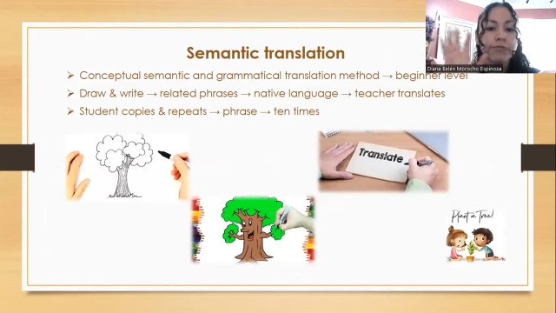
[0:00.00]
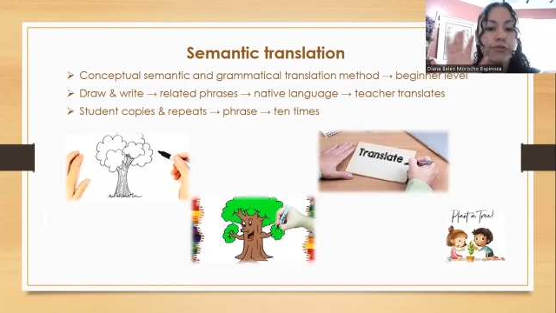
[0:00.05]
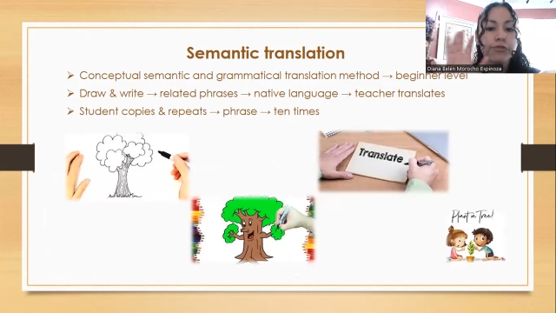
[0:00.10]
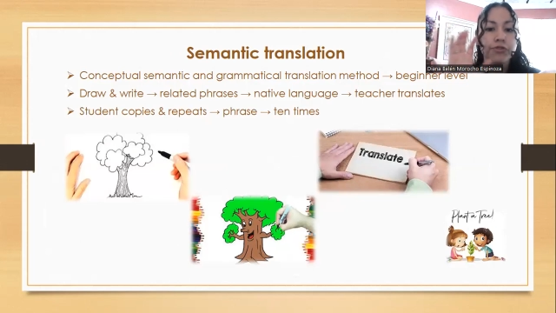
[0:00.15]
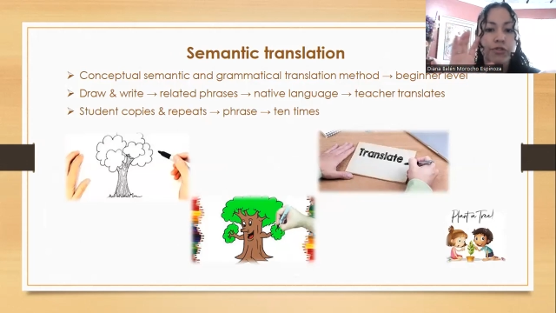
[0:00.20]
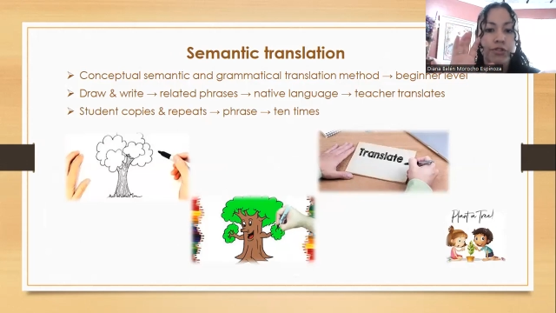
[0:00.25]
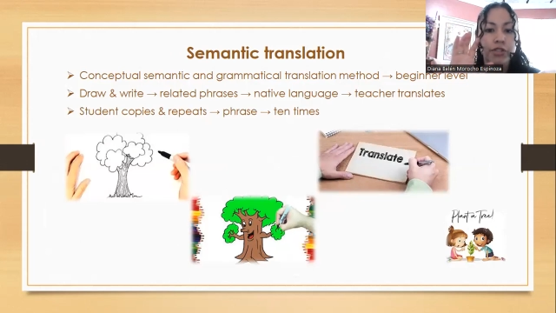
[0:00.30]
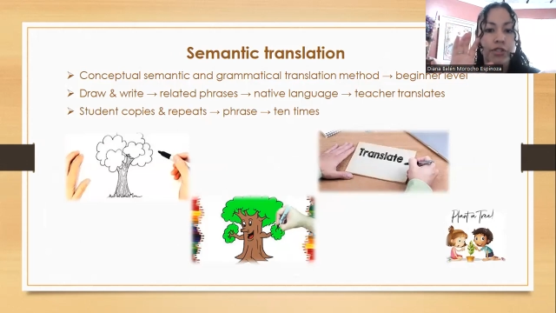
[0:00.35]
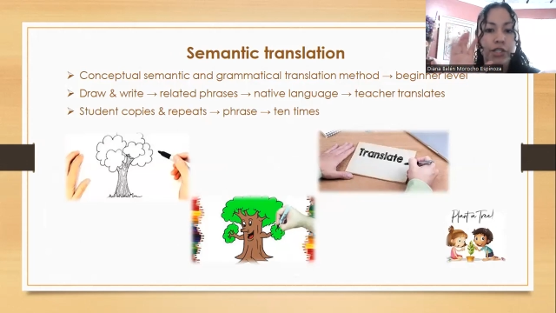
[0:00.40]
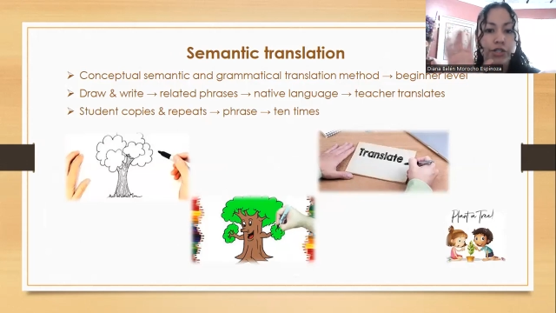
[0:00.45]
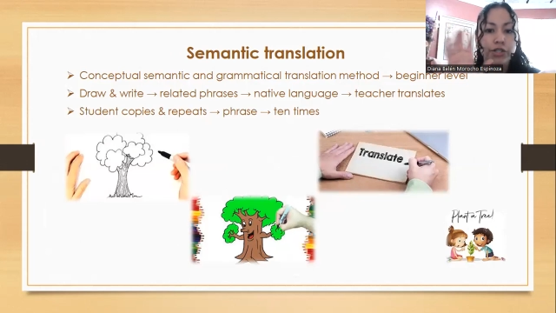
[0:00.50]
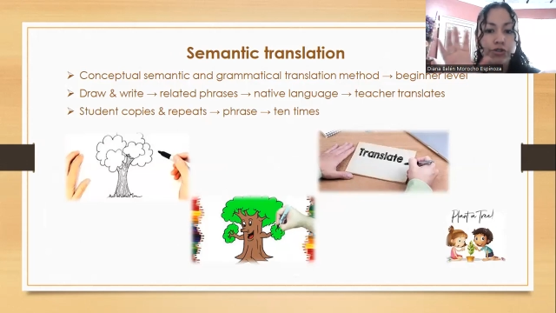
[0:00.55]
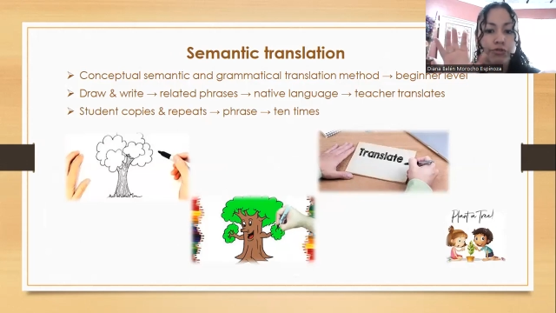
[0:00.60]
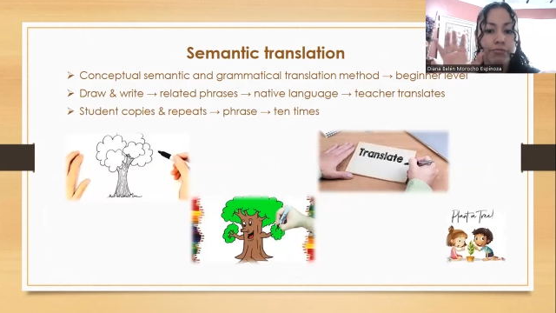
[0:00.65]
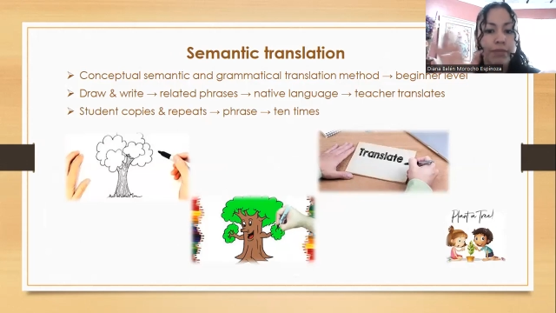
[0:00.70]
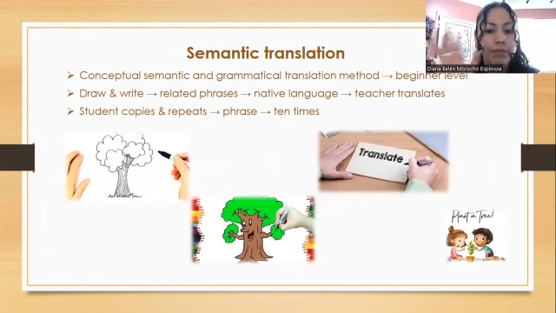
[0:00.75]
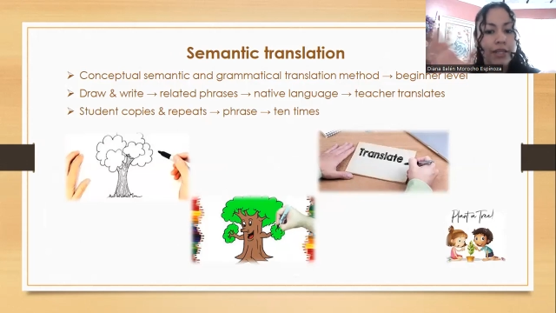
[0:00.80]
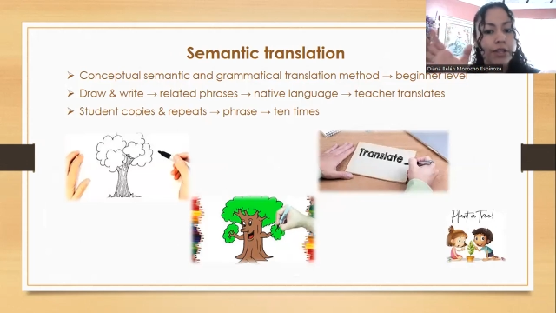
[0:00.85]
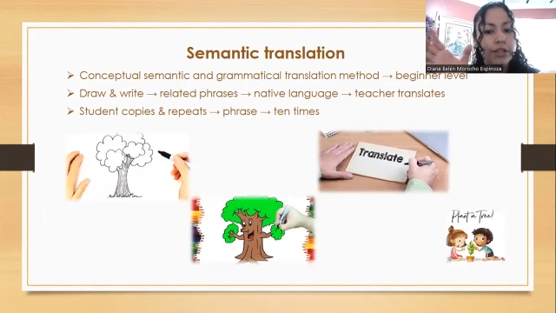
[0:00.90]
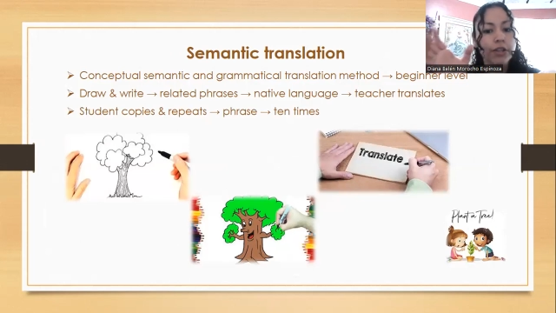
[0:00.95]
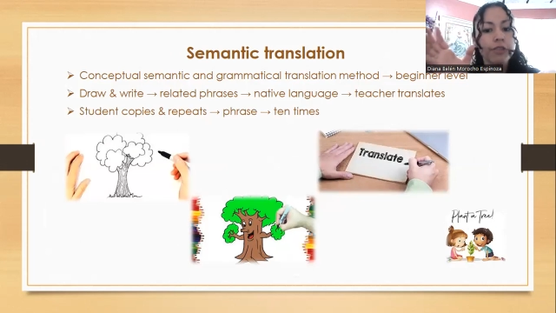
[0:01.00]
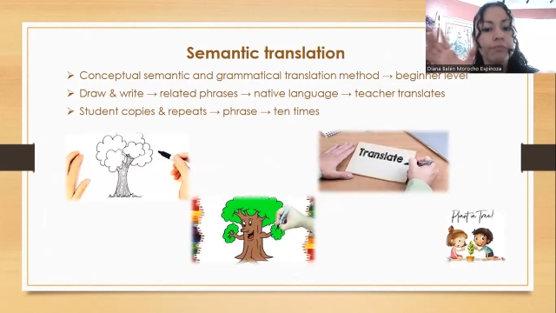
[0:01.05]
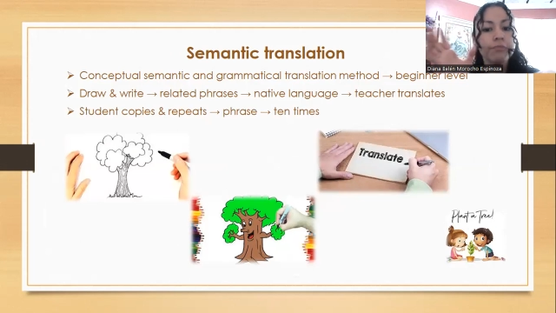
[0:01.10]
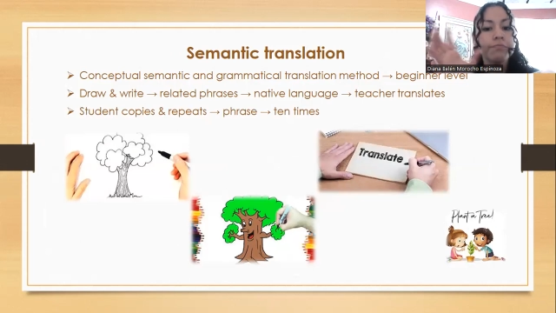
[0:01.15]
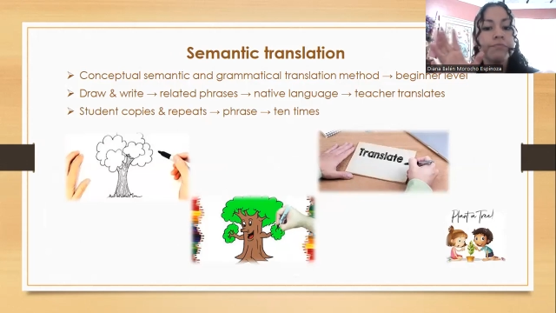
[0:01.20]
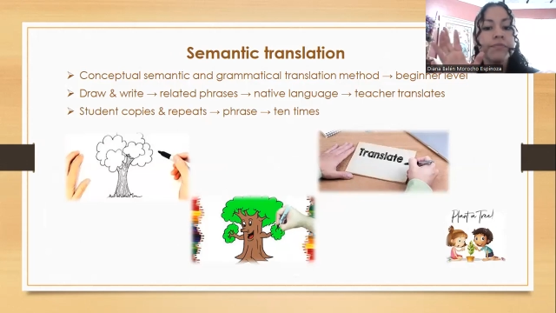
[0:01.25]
translation method,